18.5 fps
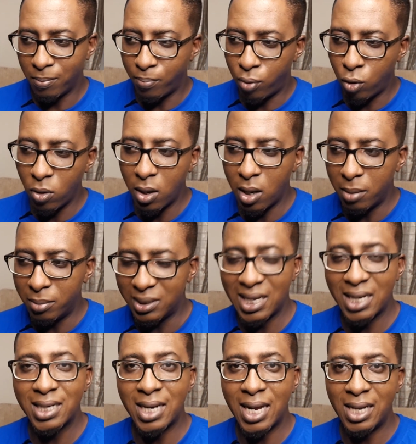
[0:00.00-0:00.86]

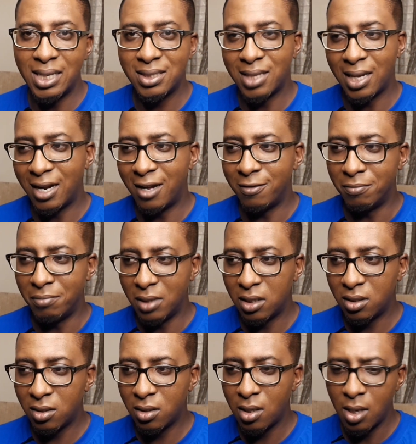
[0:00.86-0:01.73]
deadlines that I've
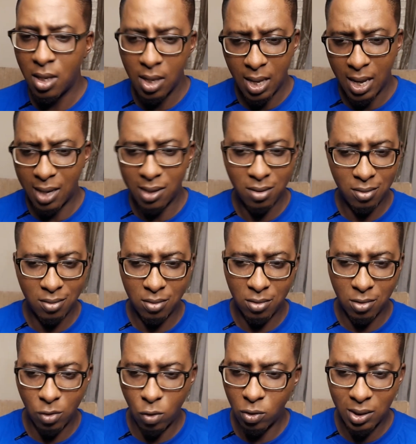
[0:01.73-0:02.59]
missed, and
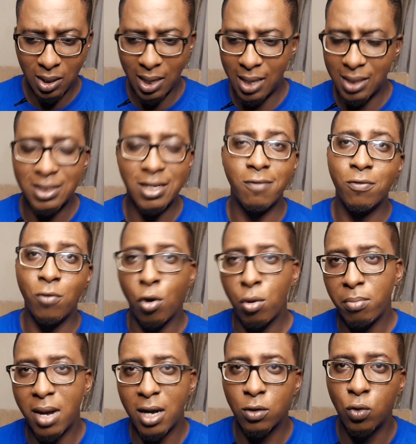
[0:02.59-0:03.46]
those clients have
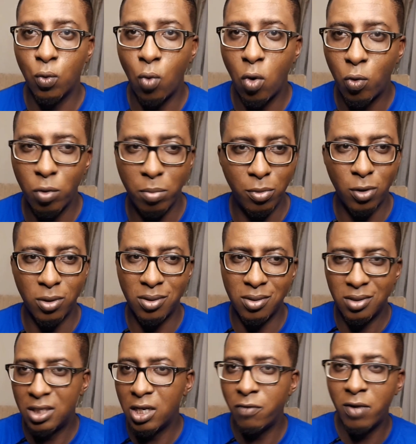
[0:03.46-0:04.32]
come back to work with me
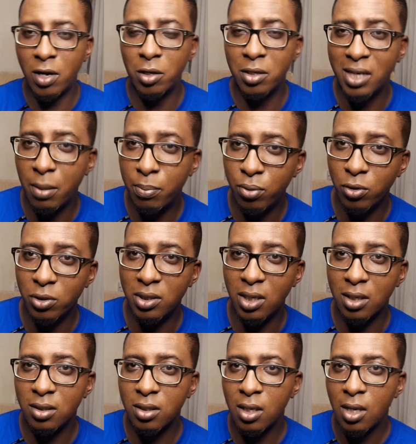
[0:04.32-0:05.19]
on several other
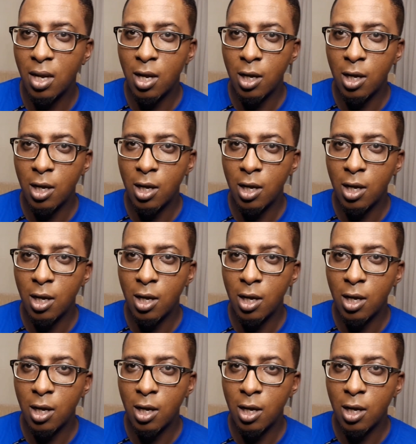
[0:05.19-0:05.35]
projects.